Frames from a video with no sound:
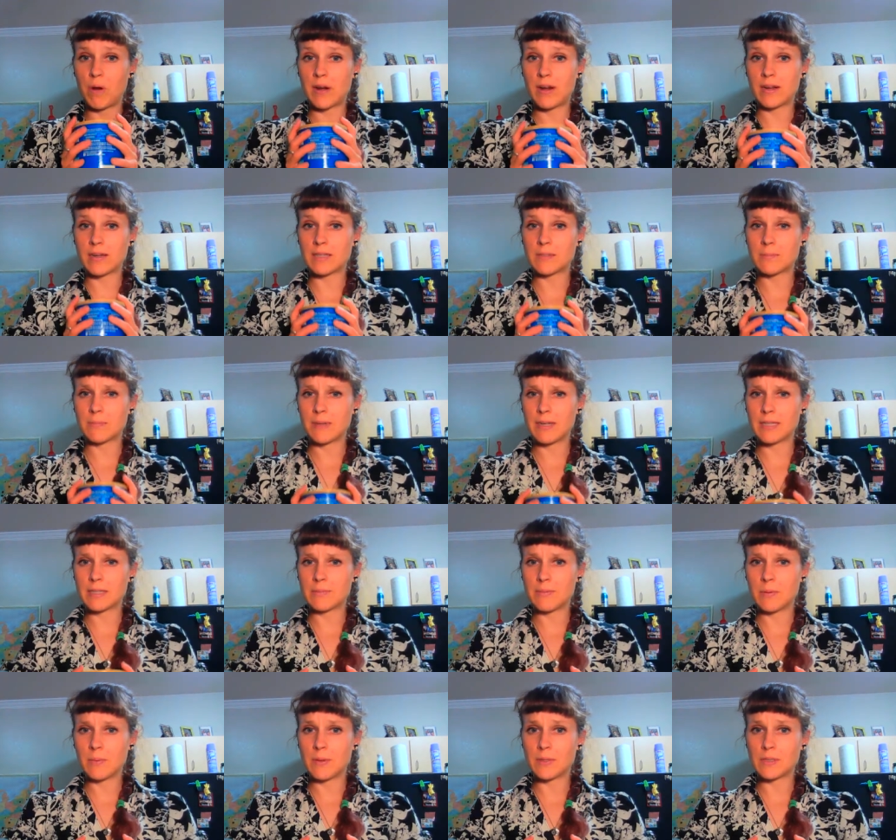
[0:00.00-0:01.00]
product
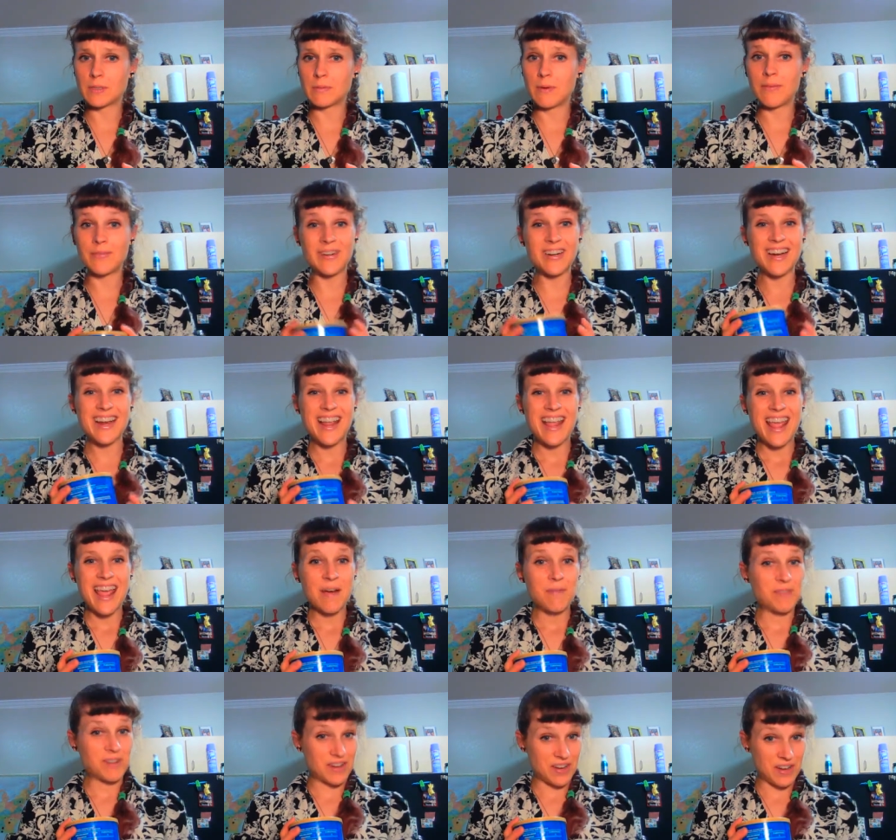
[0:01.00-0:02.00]
placement whatsoever.
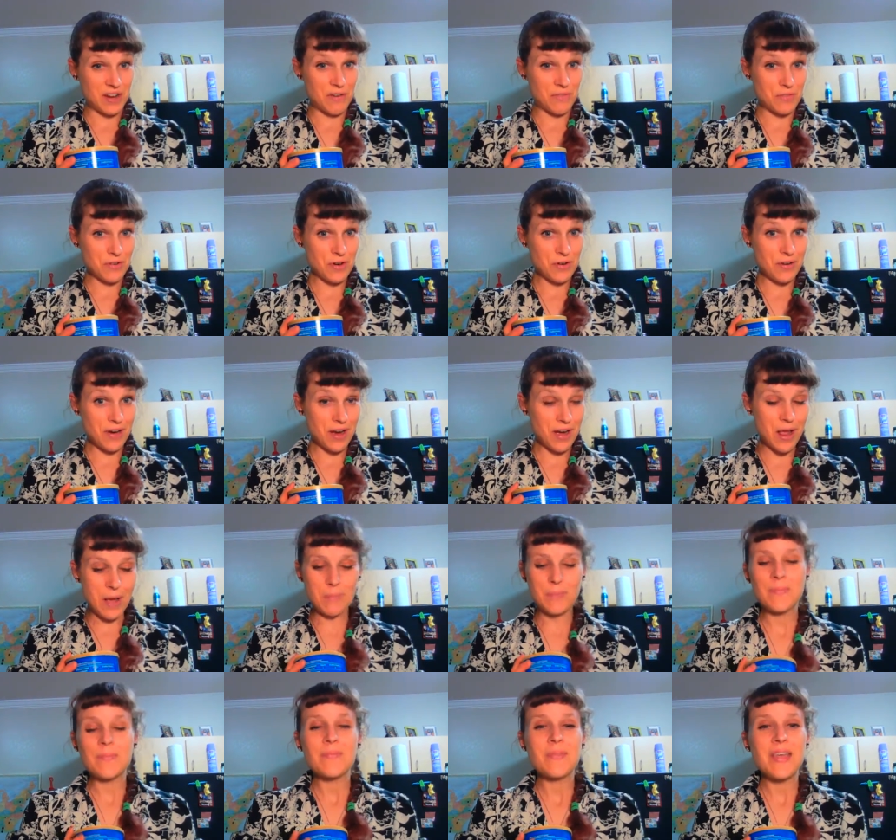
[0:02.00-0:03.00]
We're going to cover it right up.